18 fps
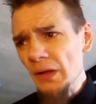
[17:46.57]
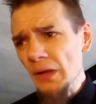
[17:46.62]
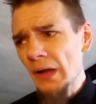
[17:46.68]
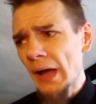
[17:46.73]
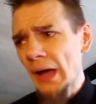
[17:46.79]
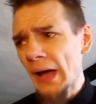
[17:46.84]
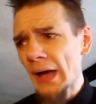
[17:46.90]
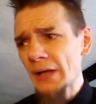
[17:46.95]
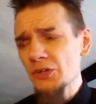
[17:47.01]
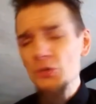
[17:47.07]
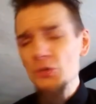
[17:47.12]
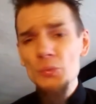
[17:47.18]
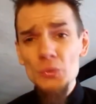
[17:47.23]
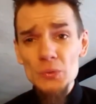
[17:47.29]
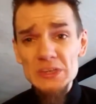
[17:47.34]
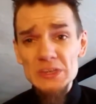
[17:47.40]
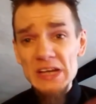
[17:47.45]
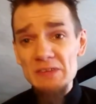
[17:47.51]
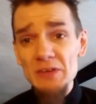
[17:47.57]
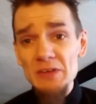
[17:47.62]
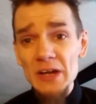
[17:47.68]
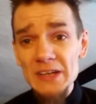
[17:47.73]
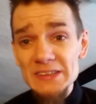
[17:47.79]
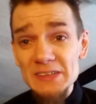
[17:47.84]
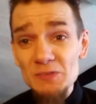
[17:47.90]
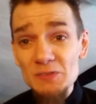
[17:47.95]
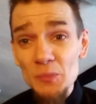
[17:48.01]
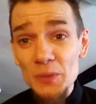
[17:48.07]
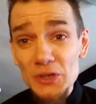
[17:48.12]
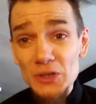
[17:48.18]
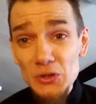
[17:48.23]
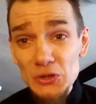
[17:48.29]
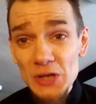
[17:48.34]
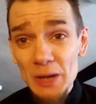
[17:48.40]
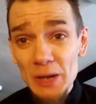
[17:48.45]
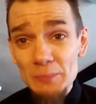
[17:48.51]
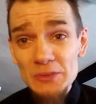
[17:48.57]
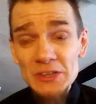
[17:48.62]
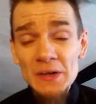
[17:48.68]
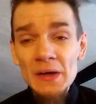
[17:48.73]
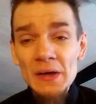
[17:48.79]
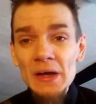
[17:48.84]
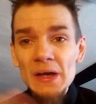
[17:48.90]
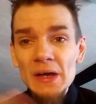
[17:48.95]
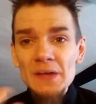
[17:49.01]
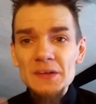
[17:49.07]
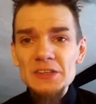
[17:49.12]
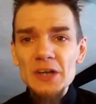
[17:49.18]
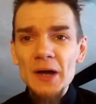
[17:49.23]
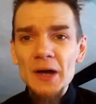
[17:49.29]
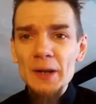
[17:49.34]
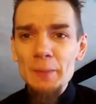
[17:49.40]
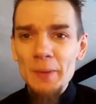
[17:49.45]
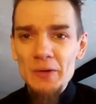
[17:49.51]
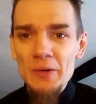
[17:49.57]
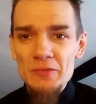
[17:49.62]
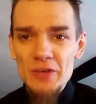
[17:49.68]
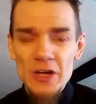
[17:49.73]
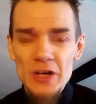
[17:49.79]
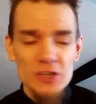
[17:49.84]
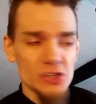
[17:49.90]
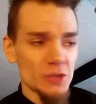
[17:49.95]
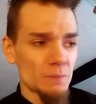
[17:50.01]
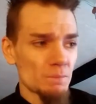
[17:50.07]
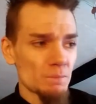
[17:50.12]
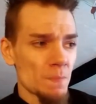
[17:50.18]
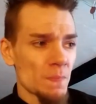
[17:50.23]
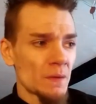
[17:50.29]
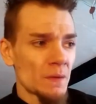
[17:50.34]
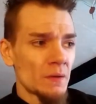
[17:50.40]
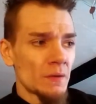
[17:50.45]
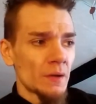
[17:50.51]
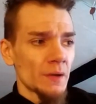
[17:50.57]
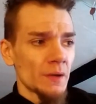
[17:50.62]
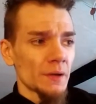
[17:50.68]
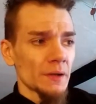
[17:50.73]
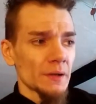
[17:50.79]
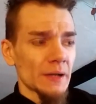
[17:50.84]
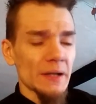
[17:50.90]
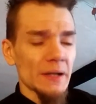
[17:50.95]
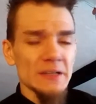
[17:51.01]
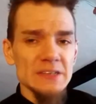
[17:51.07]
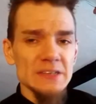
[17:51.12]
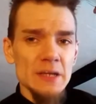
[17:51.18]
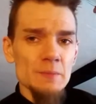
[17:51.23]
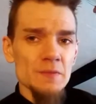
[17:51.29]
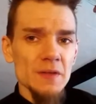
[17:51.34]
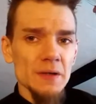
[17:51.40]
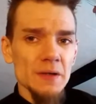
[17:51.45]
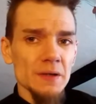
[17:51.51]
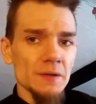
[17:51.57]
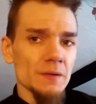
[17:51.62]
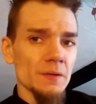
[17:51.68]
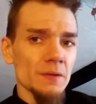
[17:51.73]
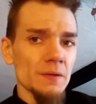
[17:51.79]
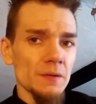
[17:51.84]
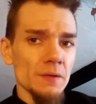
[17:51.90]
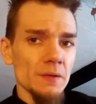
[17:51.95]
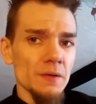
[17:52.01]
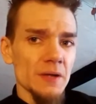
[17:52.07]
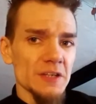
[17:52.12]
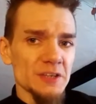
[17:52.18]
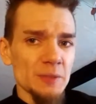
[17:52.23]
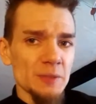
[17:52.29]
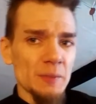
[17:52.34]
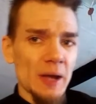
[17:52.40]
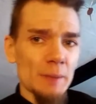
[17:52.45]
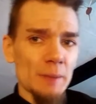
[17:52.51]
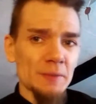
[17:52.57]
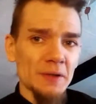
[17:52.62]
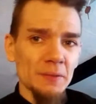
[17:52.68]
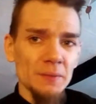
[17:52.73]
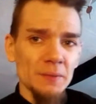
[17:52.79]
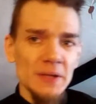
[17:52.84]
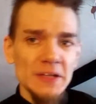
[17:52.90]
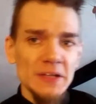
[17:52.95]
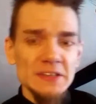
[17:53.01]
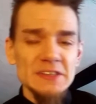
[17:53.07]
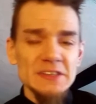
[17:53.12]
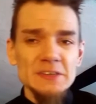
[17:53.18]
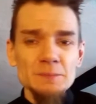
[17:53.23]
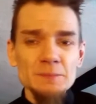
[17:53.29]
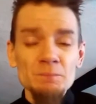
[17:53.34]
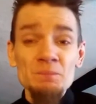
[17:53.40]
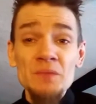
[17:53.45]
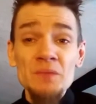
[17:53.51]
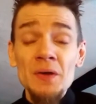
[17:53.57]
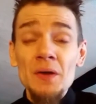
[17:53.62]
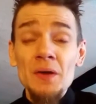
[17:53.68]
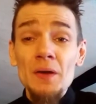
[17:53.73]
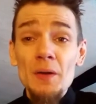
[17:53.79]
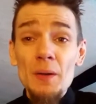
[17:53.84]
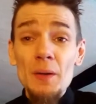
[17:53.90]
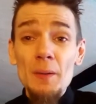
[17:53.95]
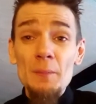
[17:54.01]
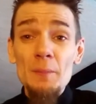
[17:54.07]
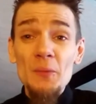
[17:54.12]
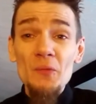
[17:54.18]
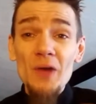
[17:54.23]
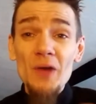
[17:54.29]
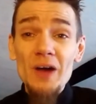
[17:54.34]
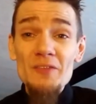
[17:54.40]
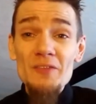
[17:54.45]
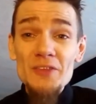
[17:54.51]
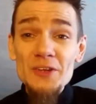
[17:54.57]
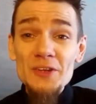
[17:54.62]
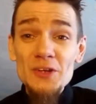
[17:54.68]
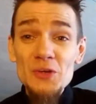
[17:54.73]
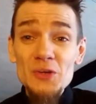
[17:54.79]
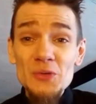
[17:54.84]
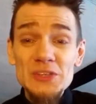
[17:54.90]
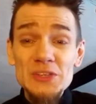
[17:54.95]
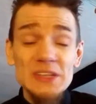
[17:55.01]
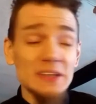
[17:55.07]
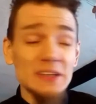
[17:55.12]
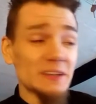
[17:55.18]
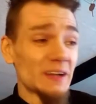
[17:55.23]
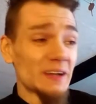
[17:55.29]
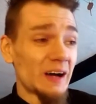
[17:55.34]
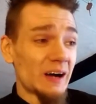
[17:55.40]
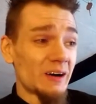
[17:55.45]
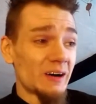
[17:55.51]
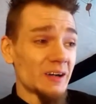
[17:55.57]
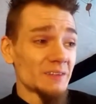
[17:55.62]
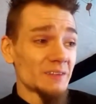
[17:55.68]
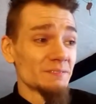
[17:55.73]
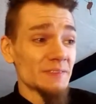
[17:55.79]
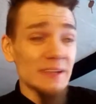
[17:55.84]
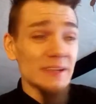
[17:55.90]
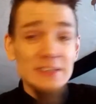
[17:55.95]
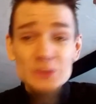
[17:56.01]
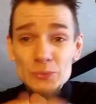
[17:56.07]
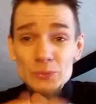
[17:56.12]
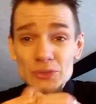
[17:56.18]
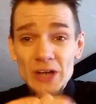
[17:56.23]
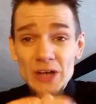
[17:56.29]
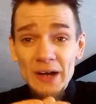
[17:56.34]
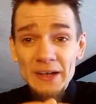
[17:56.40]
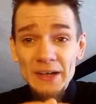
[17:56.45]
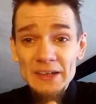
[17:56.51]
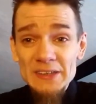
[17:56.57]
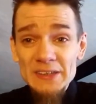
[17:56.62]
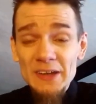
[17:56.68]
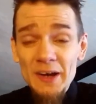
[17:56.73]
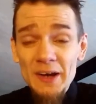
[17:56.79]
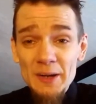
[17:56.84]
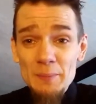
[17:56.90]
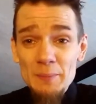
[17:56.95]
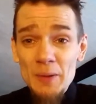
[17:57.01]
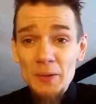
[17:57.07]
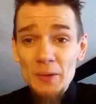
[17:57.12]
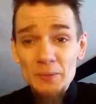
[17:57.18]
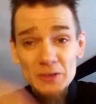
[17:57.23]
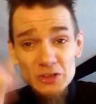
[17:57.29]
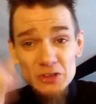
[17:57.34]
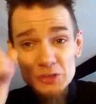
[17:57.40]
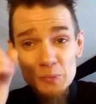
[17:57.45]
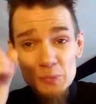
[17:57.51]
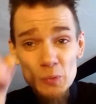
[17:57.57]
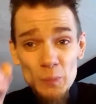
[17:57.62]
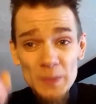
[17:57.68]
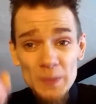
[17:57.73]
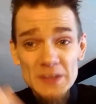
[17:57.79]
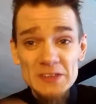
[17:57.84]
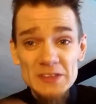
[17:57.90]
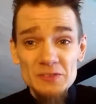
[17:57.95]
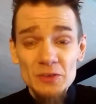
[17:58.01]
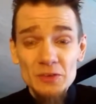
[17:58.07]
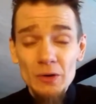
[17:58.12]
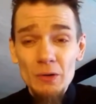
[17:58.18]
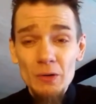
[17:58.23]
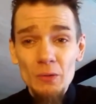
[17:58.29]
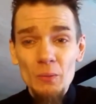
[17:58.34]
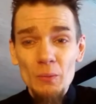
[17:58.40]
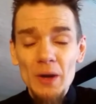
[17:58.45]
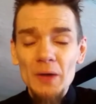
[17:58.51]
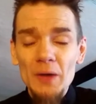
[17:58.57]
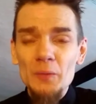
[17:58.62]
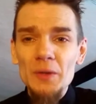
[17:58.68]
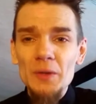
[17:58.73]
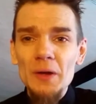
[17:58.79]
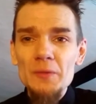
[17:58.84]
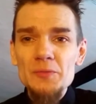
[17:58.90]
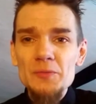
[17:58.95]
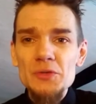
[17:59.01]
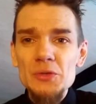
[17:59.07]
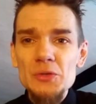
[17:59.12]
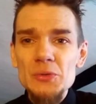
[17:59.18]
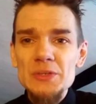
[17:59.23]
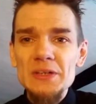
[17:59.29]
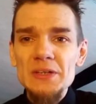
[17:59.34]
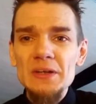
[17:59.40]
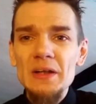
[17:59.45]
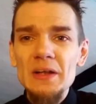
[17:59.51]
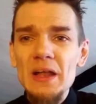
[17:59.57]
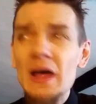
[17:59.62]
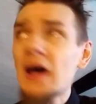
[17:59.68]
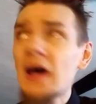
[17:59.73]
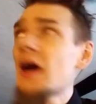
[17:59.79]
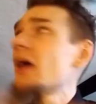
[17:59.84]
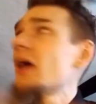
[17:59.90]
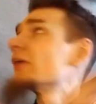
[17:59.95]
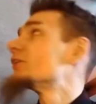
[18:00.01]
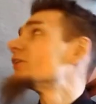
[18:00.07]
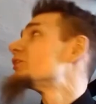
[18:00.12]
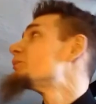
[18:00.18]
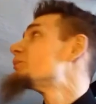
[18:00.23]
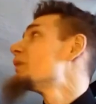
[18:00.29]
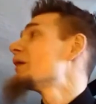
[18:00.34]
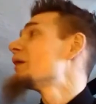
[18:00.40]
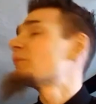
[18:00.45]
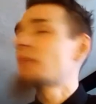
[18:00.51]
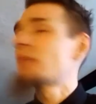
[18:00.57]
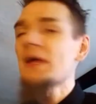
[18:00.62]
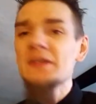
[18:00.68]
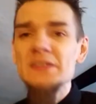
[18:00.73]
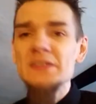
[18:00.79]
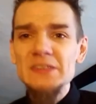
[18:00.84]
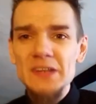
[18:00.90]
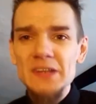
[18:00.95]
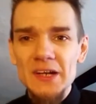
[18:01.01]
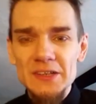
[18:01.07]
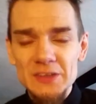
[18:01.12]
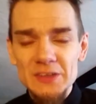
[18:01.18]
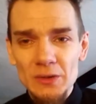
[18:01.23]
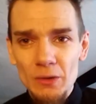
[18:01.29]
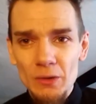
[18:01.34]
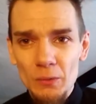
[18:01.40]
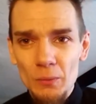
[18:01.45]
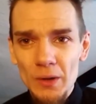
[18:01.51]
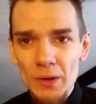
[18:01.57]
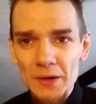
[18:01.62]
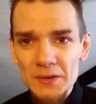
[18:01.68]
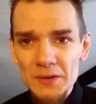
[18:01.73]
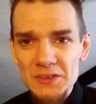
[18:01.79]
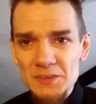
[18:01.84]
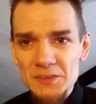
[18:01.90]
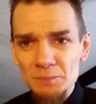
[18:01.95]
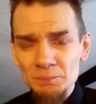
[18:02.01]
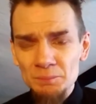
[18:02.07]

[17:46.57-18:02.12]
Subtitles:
and you would always have lights even when you stopped. The dynamo version. Now the same thing is going to be happening on this. But rather than using our little tiny dynamo and a small piece of clockwork, we're going to be using large Big Ben sized clockworks,